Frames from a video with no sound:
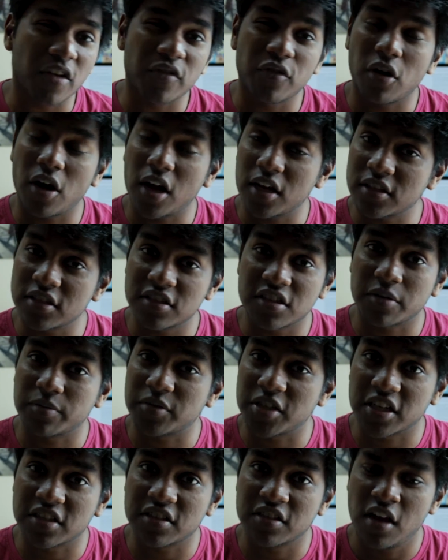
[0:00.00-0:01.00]
but for other
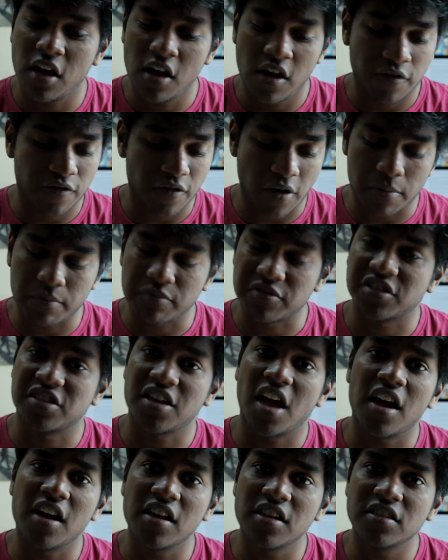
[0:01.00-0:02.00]
subjects from
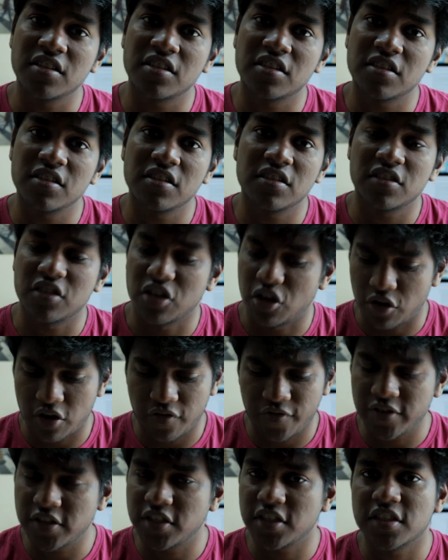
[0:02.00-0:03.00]
sciences,
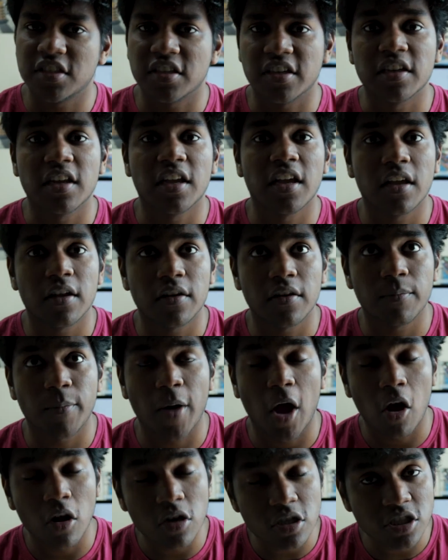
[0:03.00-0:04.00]
so physics and
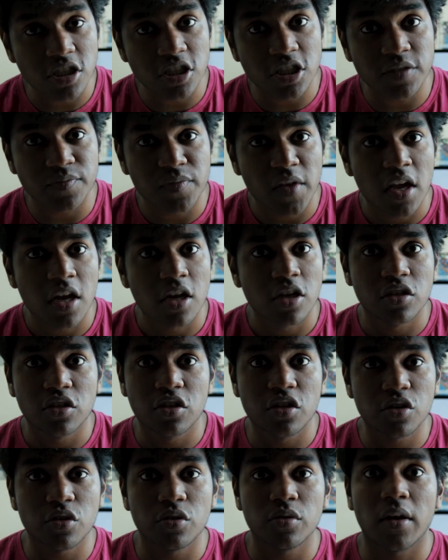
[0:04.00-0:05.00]
biology,
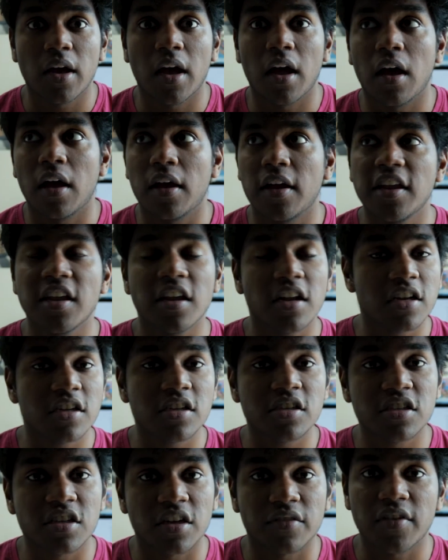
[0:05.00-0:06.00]
to
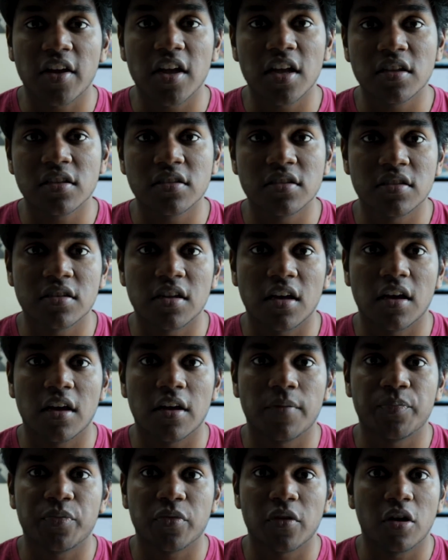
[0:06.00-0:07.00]
English, advanced,
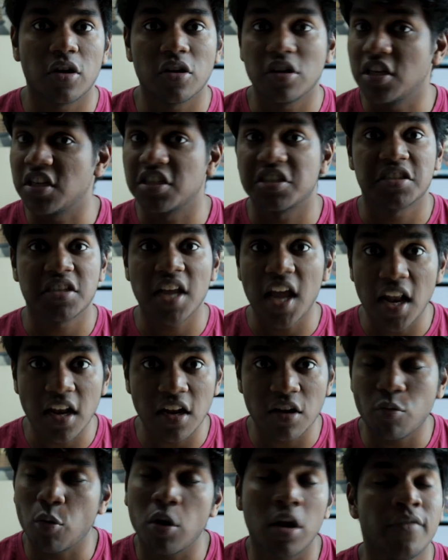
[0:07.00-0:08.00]
English
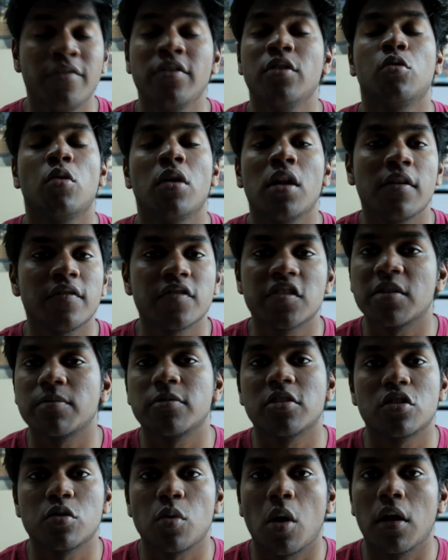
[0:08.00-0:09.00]
standard, whatever
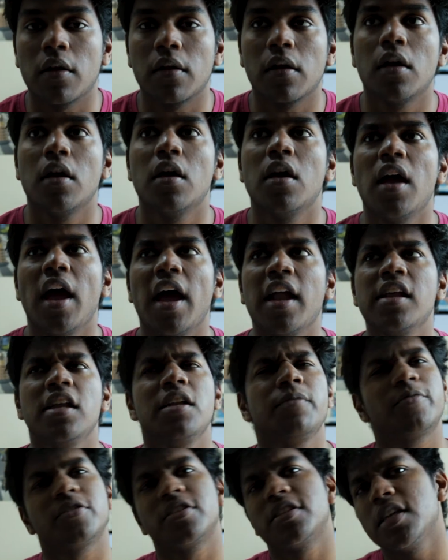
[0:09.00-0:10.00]
subject you want.
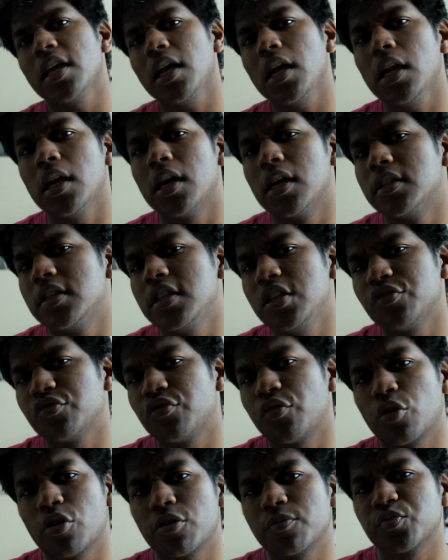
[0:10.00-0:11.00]
And in particular,
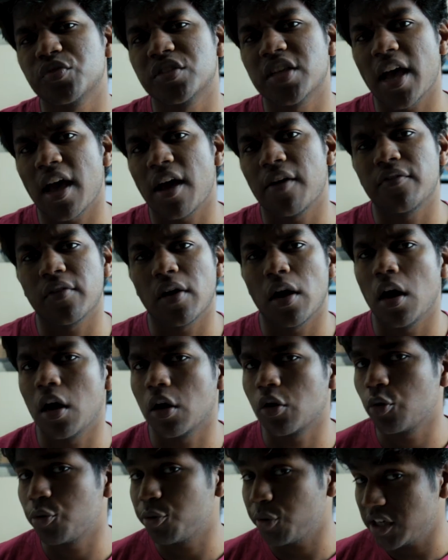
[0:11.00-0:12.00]
these forums have
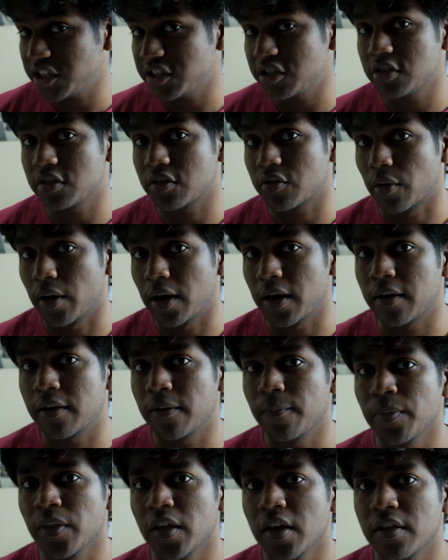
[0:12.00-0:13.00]
a question
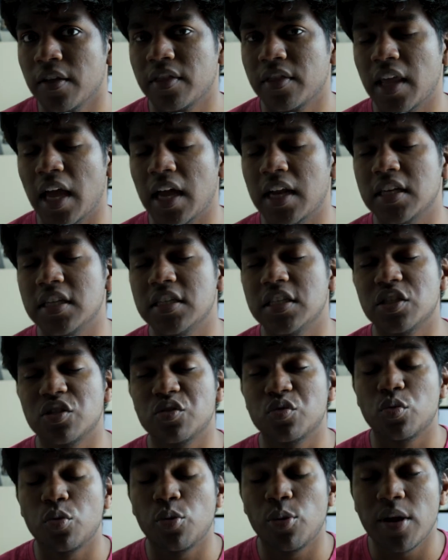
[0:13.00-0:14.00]
thread that
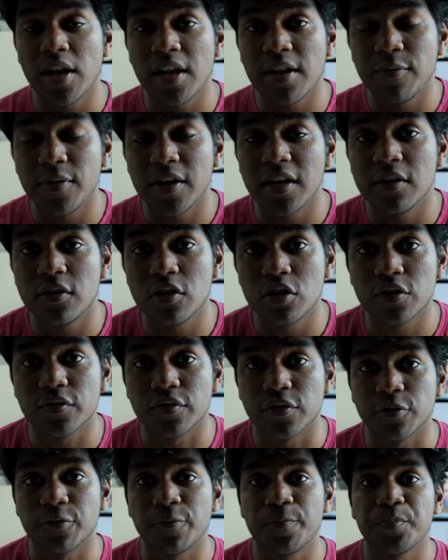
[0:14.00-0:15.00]
is really, really
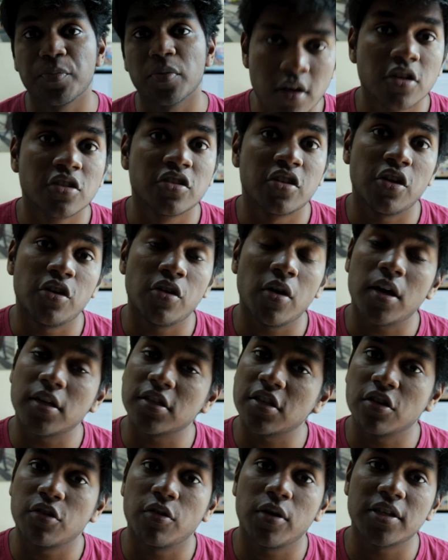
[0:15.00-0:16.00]
useful. So you
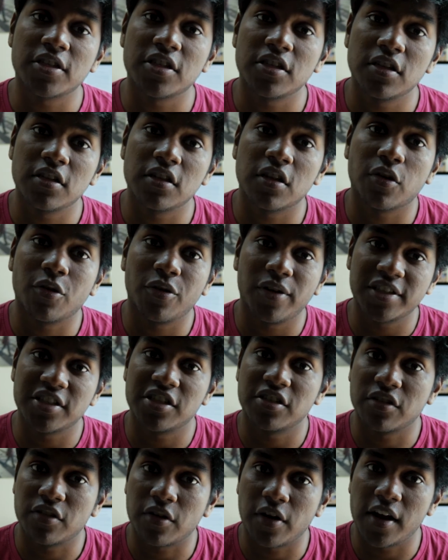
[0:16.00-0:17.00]
ask a question in the
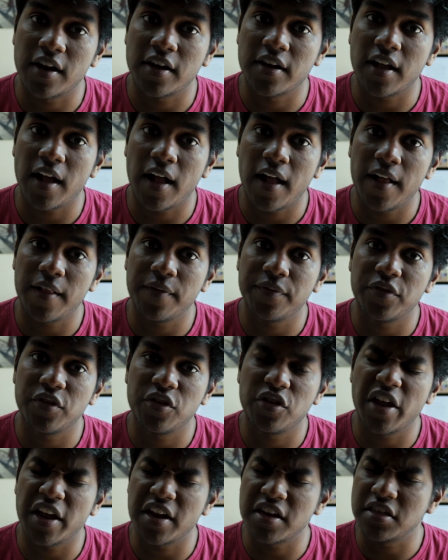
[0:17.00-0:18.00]
question thread
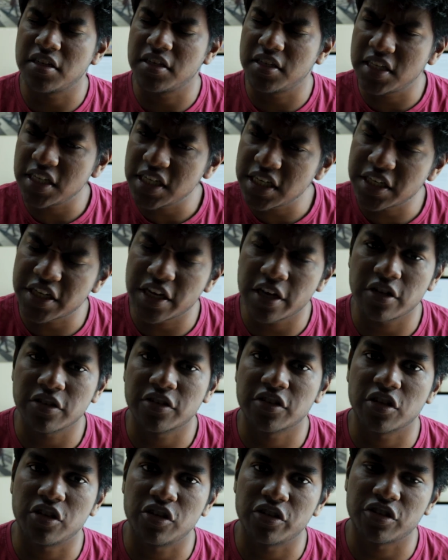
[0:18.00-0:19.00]
and you get a
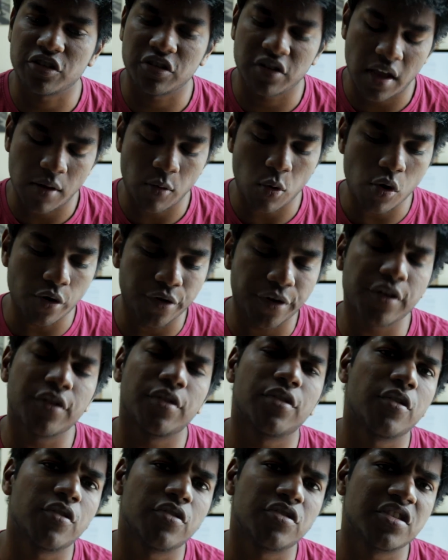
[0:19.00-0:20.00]
detailed solution. They walk
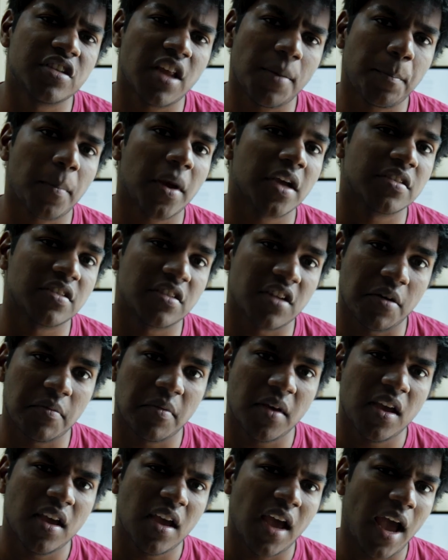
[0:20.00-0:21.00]
you through step by
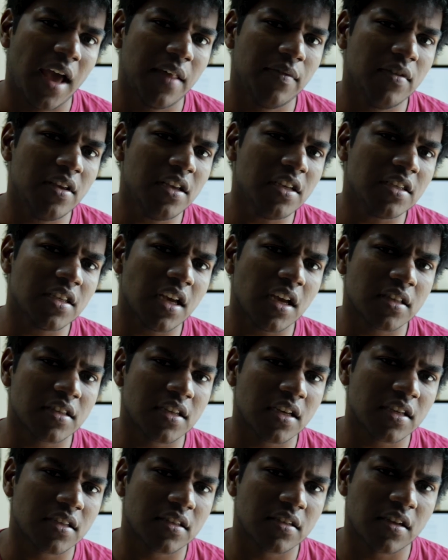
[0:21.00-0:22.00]
step. And these
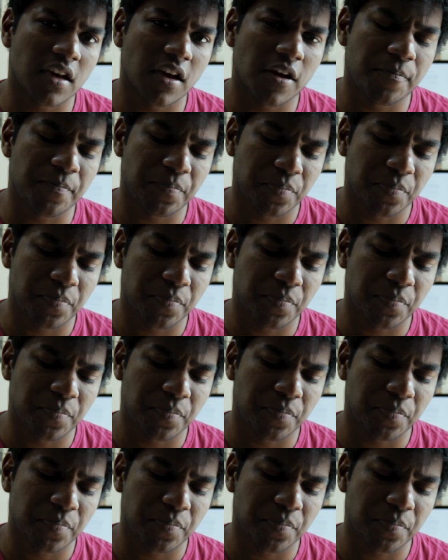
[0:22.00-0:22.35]
are just,